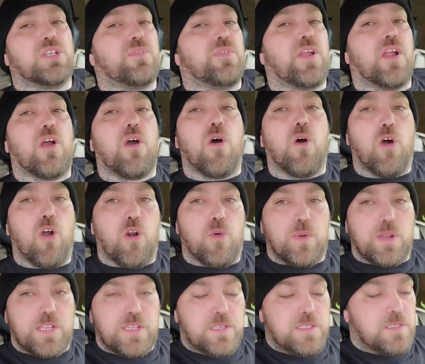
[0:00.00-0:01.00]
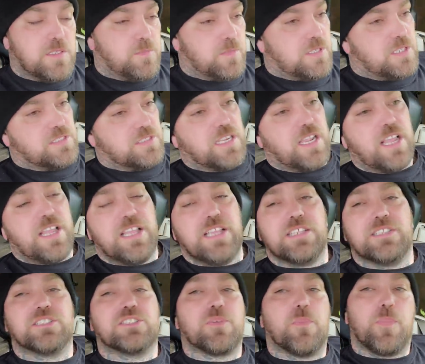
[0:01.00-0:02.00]
of their arm because they got hit
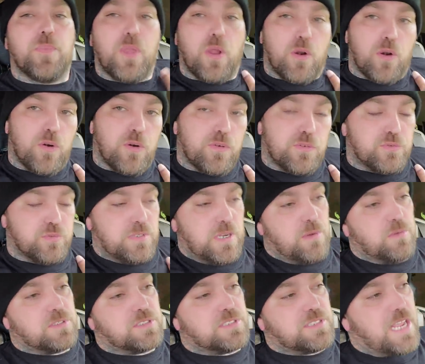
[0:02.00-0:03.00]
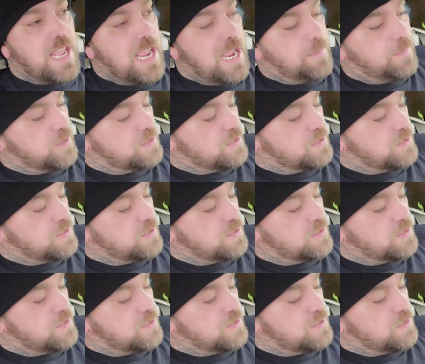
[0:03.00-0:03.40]
in some nerves when they were stabbed or